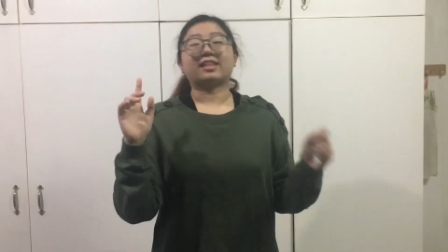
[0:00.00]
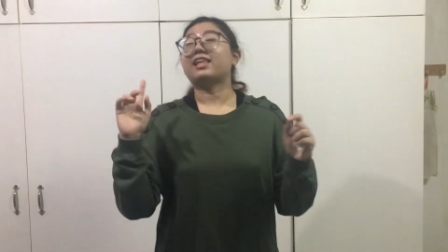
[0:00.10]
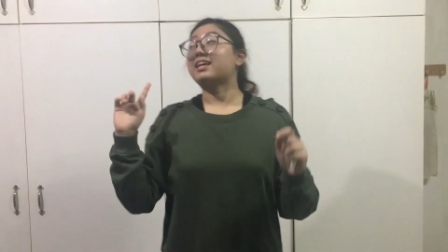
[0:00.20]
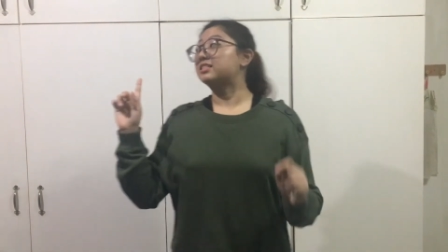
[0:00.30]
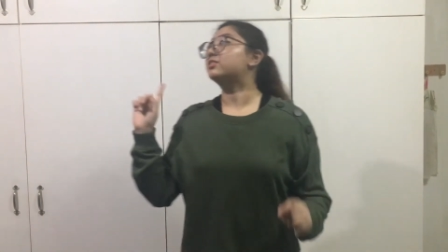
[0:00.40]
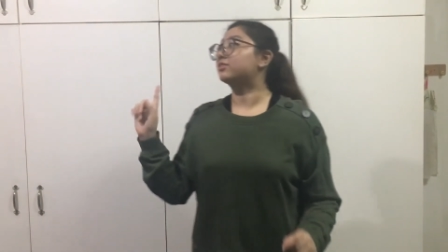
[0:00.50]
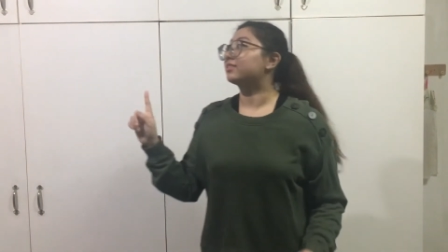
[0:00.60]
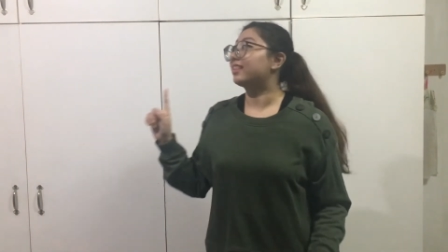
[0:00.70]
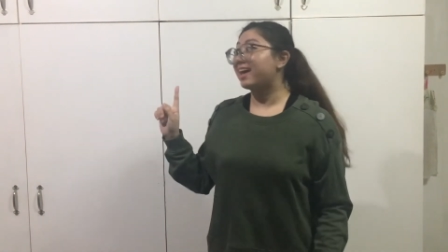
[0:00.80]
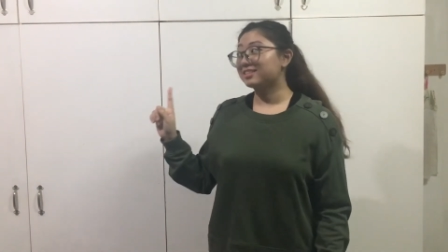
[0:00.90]

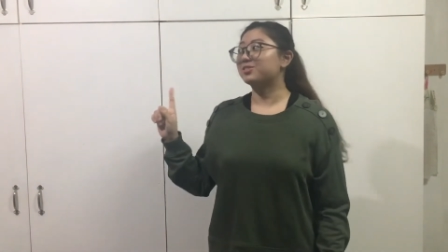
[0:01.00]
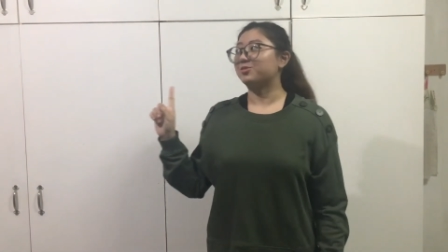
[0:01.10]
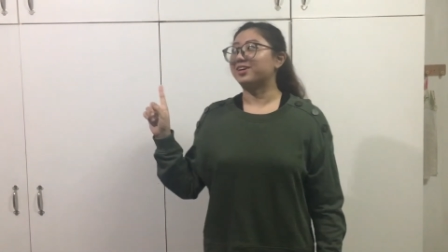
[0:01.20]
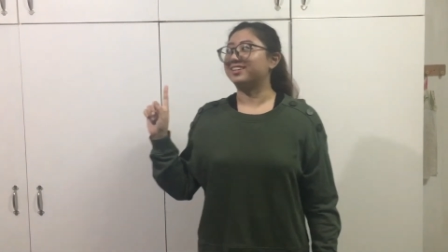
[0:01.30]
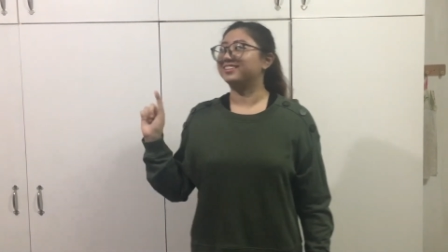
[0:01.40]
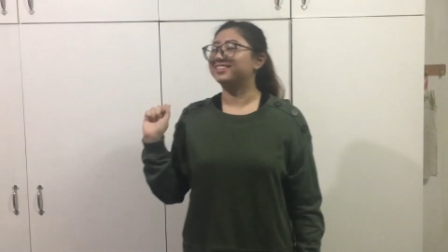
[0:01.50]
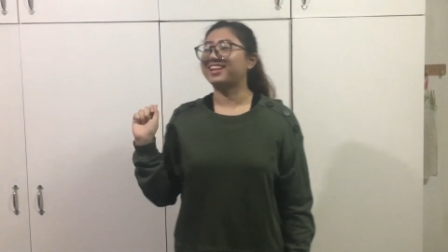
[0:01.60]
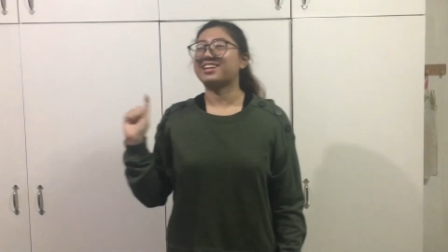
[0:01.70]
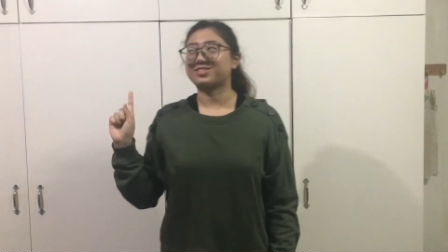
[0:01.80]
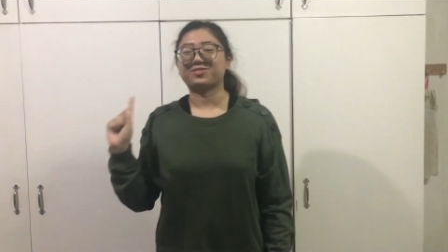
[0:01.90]
Last, last one,
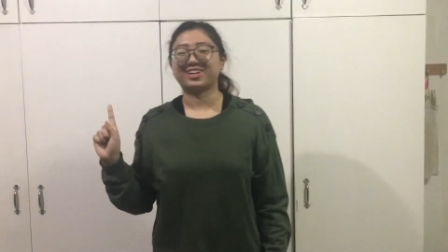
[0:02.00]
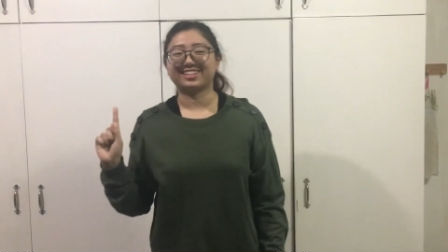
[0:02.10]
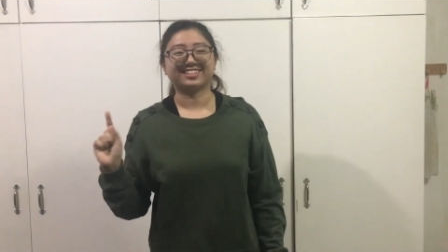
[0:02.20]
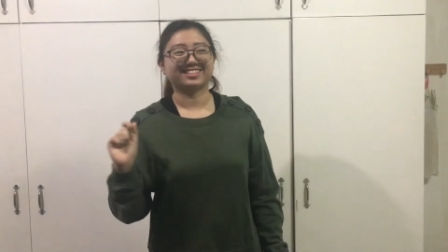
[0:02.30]
last one.